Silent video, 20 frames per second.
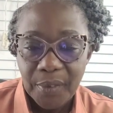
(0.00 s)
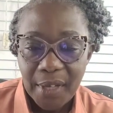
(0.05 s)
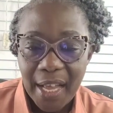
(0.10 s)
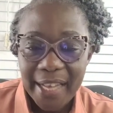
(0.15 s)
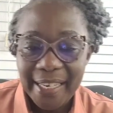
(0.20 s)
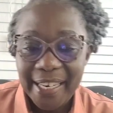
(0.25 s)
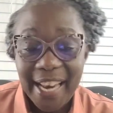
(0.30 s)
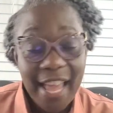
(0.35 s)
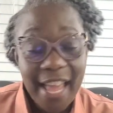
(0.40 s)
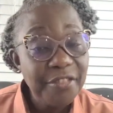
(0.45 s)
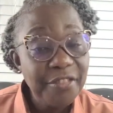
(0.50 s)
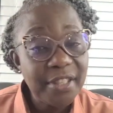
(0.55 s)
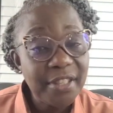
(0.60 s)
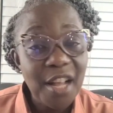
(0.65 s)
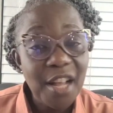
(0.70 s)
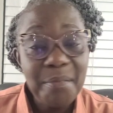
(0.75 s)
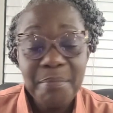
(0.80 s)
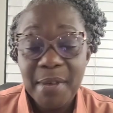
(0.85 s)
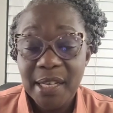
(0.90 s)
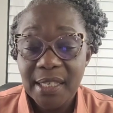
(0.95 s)
And
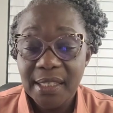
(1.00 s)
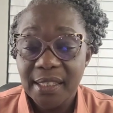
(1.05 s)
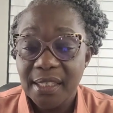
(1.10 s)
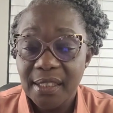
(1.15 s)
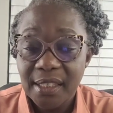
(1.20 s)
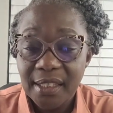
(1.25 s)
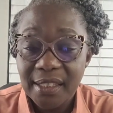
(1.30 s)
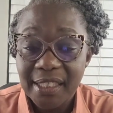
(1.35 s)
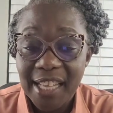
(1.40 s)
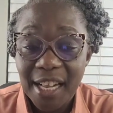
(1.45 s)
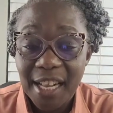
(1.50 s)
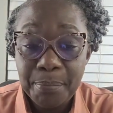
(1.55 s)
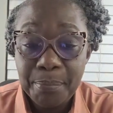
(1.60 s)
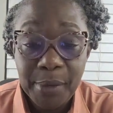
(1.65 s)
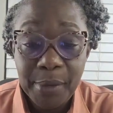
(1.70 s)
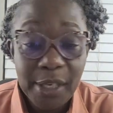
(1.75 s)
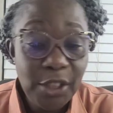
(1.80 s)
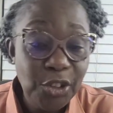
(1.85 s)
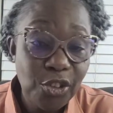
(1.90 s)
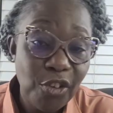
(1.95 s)
lifestyle medicine is that
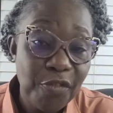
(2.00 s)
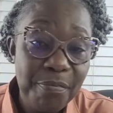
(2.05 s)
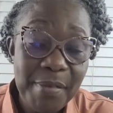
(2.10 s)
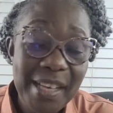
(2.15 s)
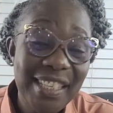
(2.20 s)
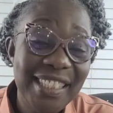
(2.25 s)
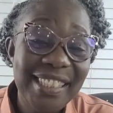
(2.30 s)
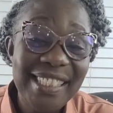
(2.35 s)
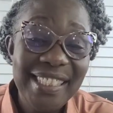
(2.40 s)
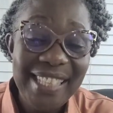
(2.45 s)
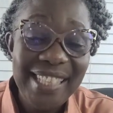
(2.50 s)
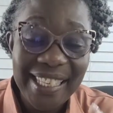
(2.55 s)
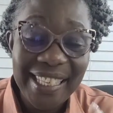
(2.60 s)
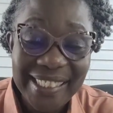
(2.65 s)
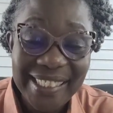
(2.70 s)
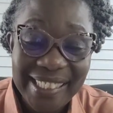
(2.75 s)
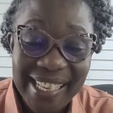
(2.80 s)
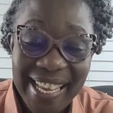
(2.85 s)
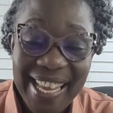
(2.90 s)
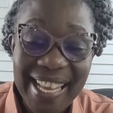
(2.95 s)
branch of medicine
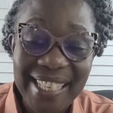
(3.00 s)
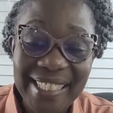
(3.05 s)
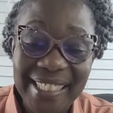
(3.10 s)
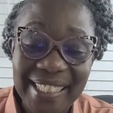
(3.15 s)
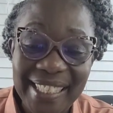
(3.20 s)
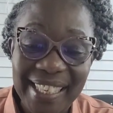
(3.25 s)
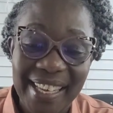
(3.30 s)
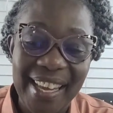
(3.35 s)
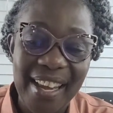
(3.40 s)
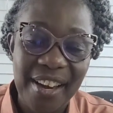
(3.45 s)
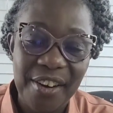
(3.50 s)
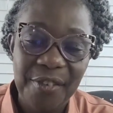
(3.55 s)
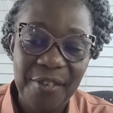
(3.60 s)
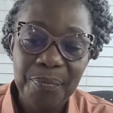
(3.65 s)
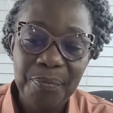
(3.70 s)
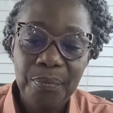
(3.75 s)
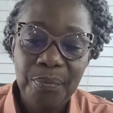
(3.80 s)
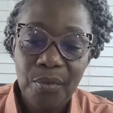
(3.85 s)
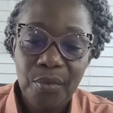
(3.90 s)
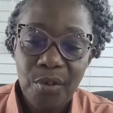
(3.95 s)
that takes
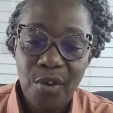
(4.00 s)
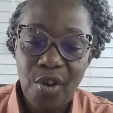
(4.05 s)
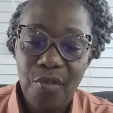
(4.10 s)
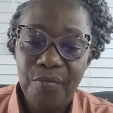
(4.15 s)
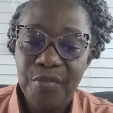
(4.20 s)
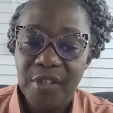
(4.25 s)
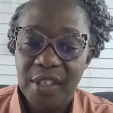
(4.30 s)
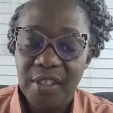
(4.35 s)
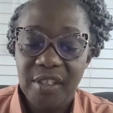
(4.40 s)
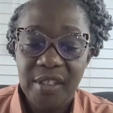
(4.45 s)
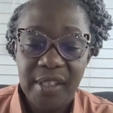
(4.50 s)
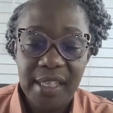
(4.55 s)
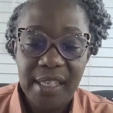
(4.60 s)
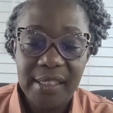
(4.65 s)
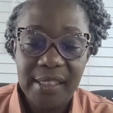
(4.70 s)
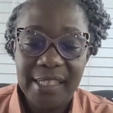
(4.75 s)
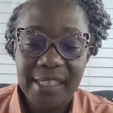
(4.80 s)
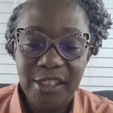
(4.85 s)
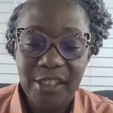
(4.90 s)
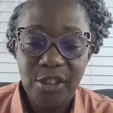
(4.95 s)
care of these
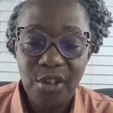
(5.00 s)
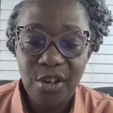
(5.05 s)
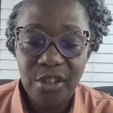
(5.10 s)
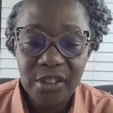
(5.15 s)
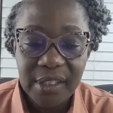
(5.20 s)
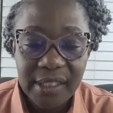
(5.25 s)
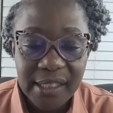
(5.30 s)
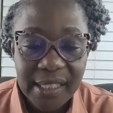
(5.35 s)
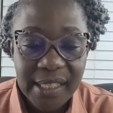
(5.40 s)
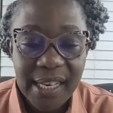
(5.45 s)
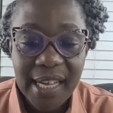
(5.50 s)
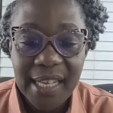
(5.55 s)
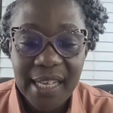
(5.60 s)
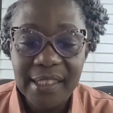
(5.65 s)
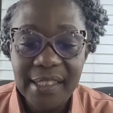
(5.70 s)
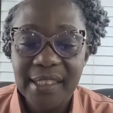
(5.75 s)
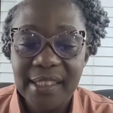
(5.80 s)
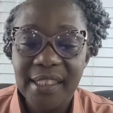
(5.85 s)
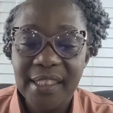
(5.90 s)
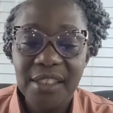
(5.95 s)
things, that
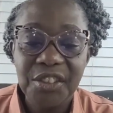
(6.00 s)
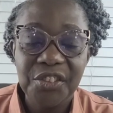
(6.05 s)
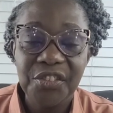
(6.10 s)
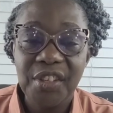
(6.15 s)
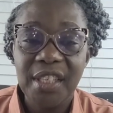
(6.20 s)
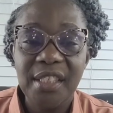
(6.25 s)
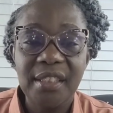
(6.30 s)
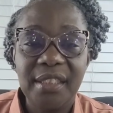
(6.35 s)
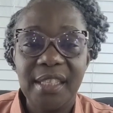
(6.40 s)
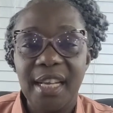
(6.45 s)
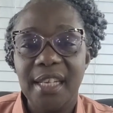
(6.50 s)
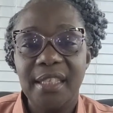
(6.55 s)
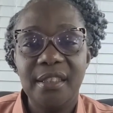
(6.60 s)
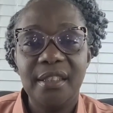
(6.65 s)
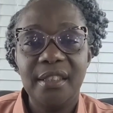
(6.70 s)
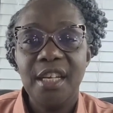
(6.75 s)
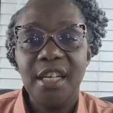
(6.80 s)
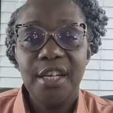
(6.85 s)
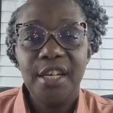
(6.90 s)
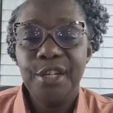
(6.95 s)
considers these things
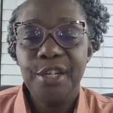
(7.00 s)
and,